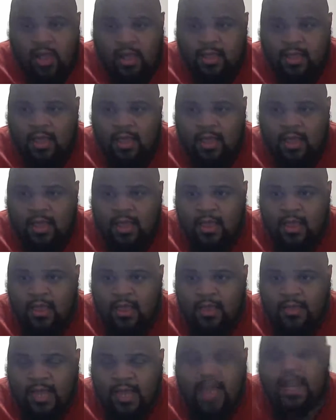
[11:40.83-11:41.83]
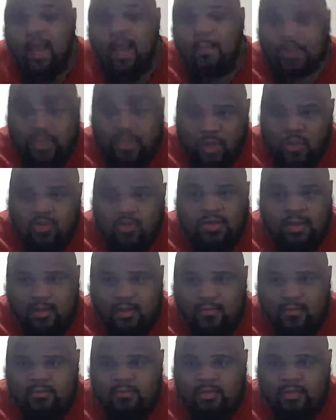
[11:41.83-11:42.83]
all 10 episodes,
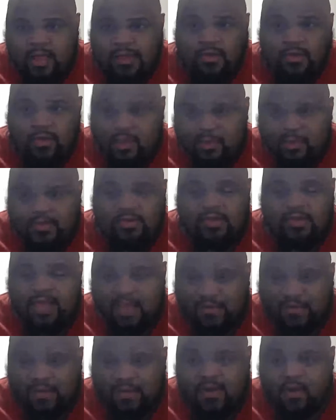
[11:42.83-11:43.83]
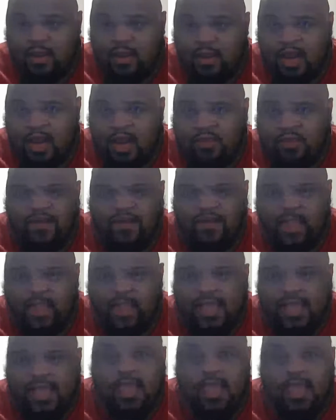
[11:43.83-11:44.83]
well, to episode 11, to finally
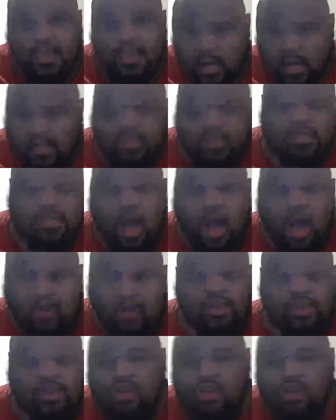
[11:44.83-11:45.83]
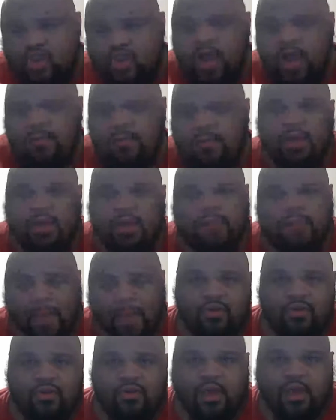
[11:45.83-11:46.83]
get Lana's daughter. I was like, good job. I'm happy.
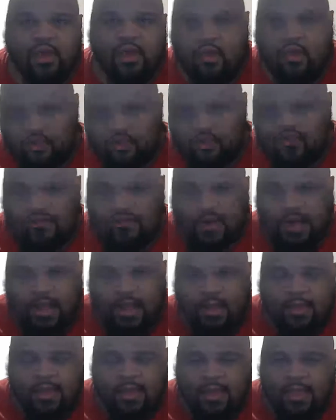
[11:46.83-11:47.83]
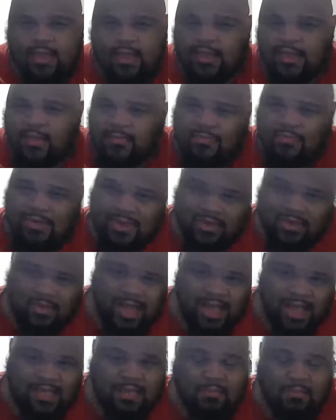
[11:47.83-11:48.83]
You have a girlfriend now. But you
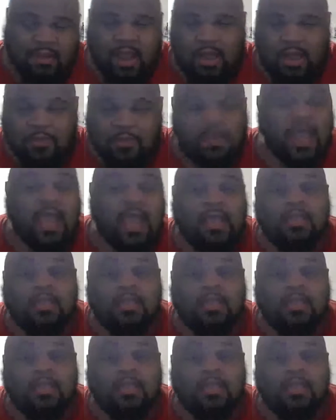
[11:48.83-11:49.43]
lost something else. But hey, at